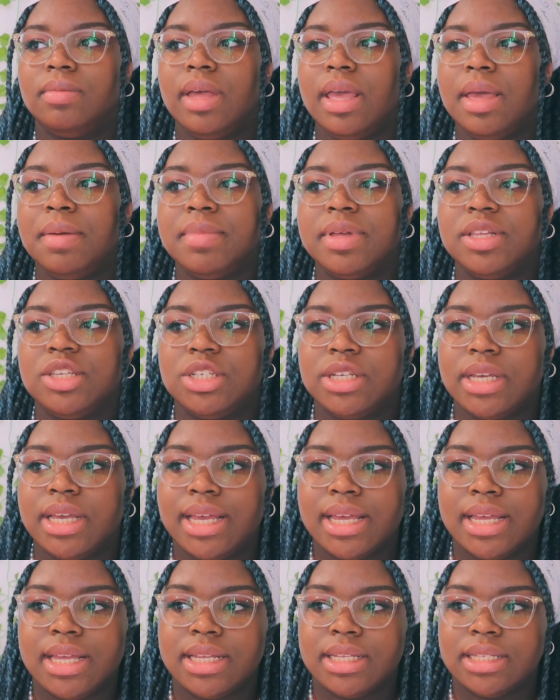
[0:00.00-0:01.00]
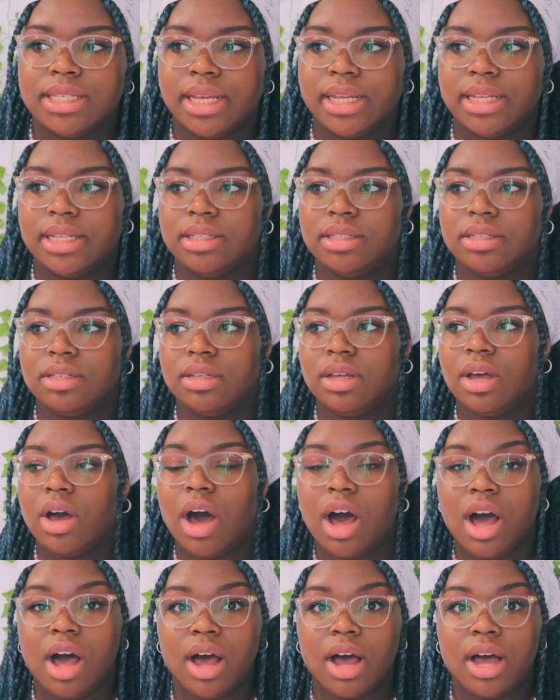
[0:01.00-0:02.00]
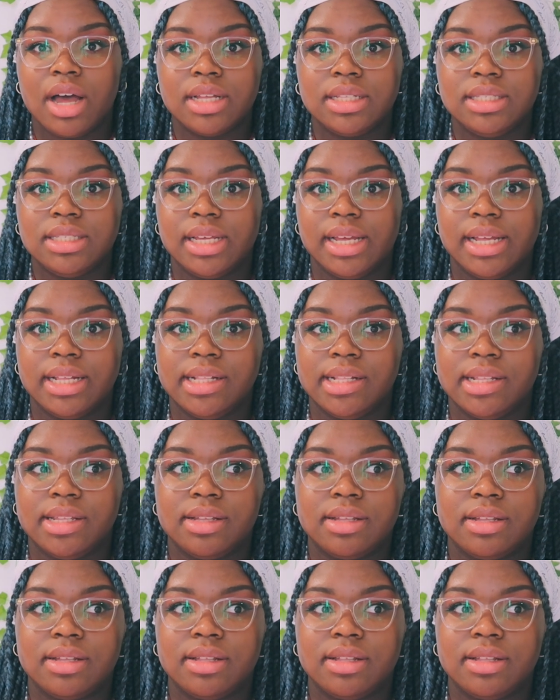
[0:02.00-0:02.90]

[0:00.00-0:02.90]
images and art and